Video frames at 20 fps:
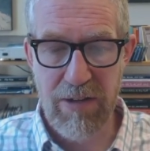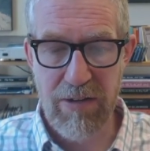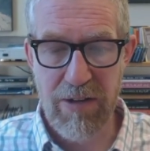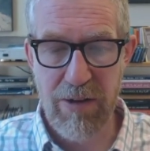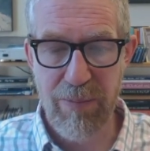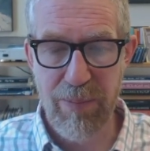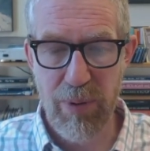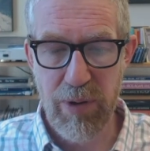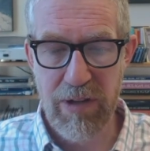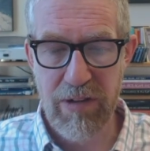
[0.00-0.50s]

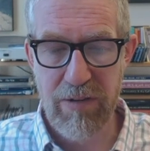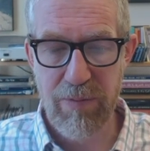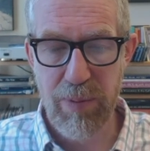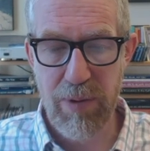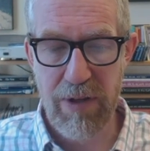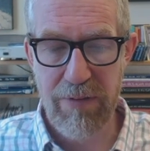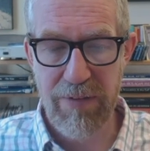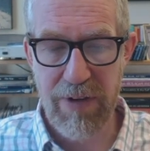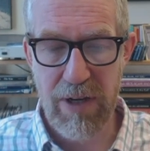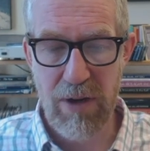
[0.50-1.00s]
First is the
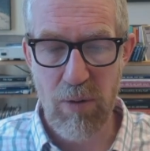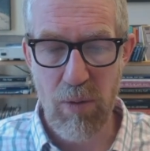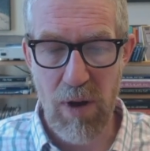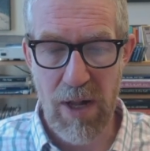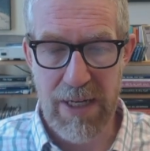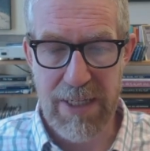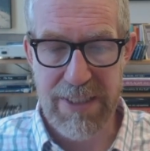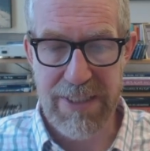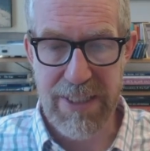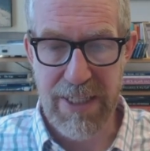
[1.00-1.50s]
principle
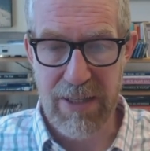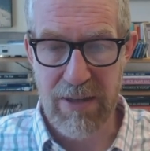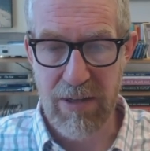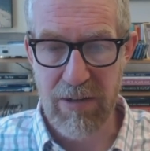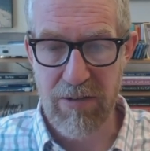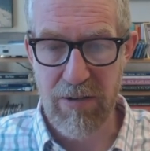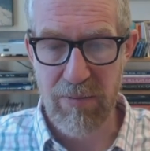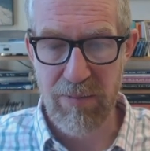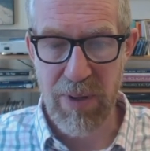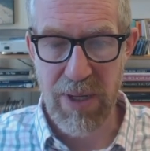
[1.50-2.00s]
of
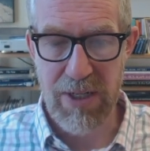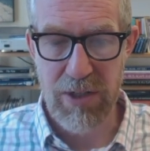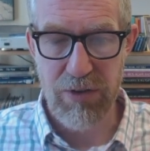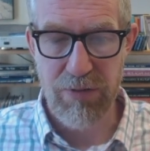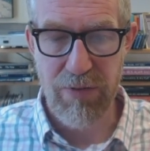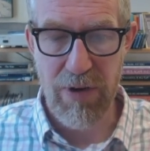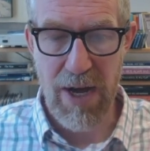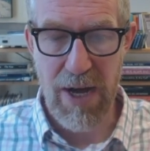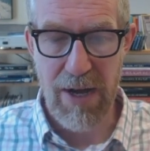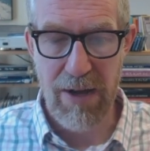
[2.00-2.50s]
equality. This
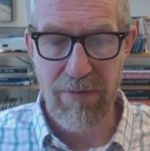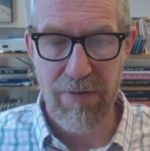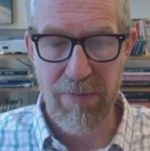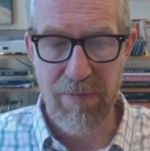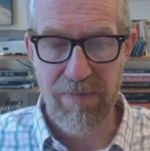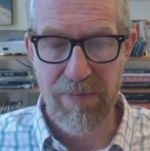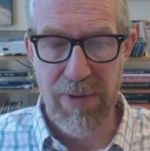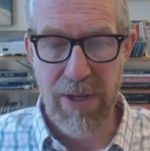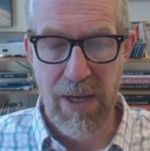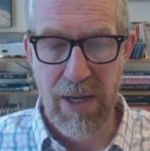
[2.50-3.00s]
is on page
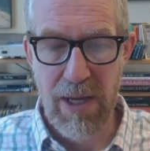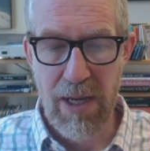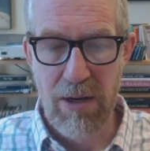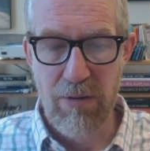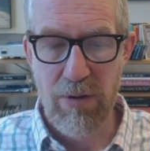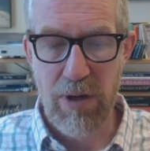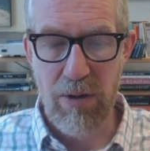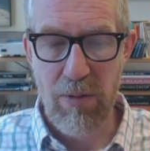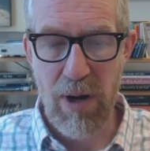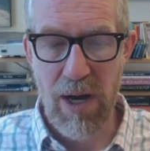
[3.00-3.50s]
five.
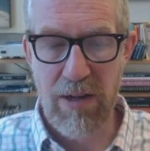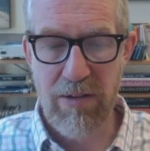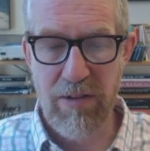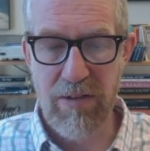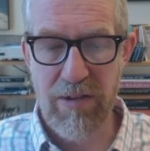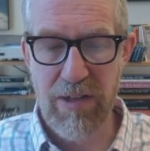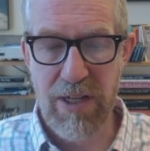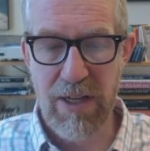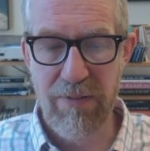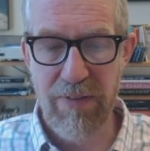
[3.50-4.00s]

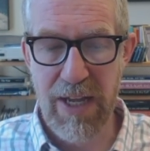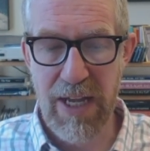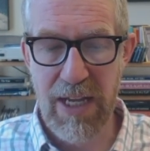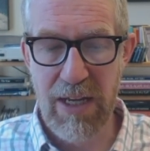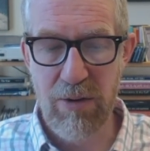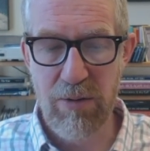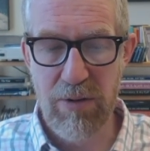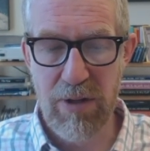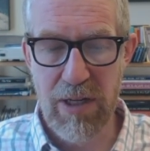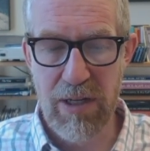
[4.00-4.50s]
Requires
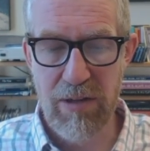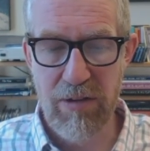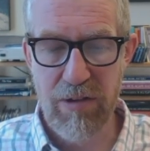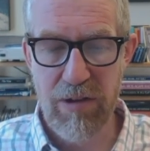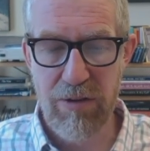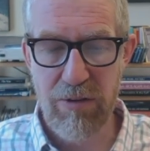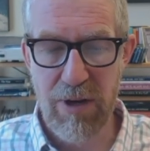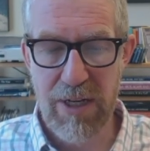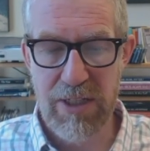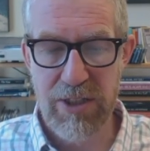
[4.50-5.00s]
us to give
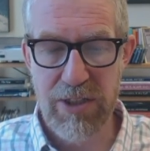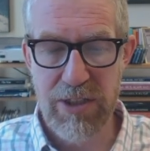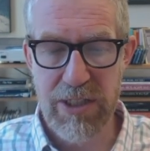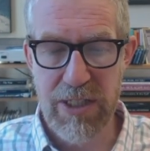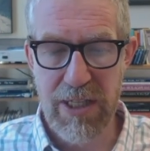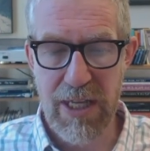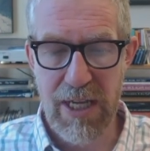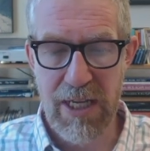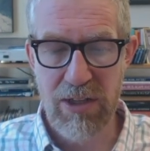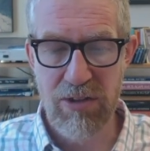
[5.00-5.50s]
equal
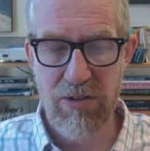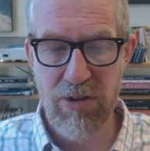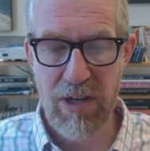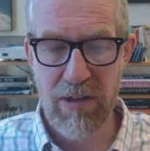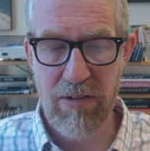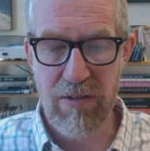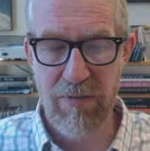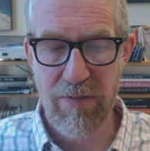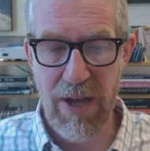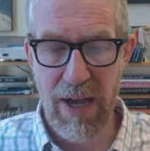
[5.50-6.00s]
consideration to
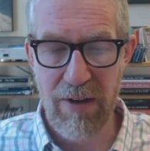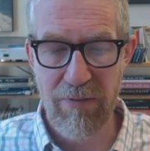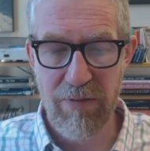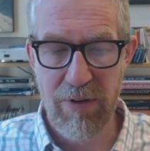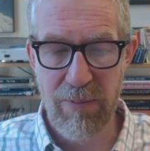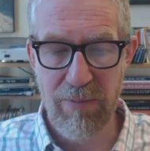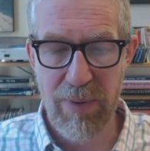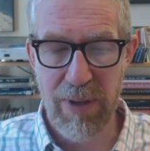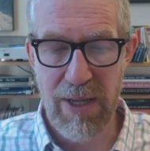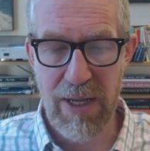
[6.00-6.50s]
the
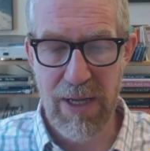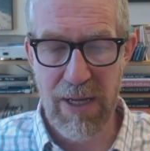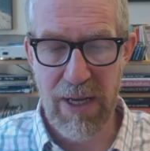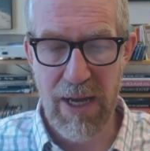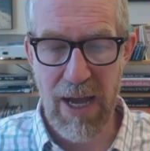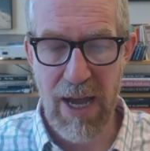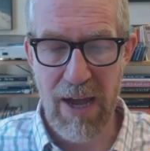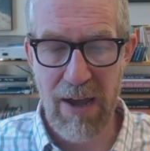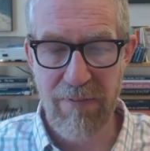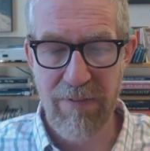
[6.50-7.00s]
interests of
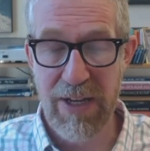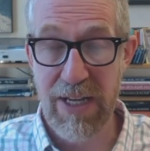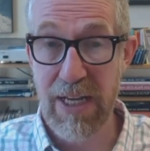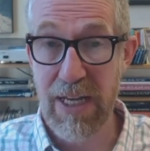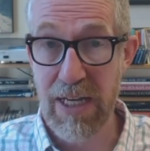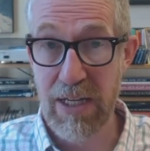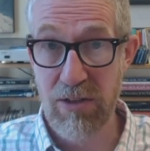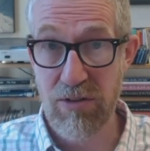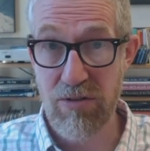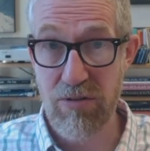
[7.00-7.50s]
every being
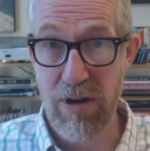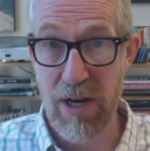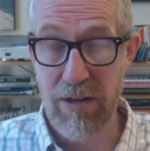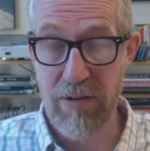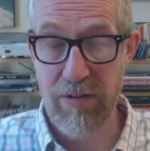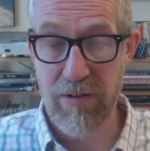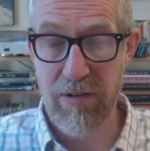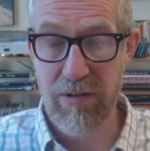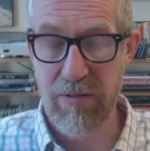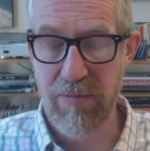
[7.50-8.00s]
having
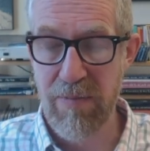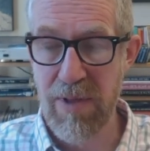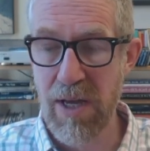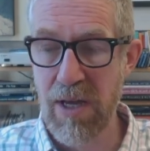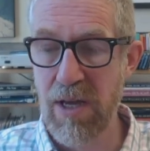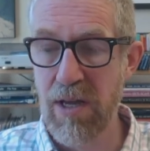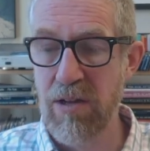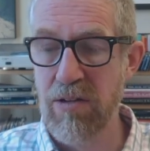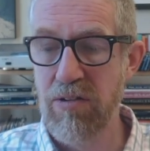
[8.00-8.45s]
interests.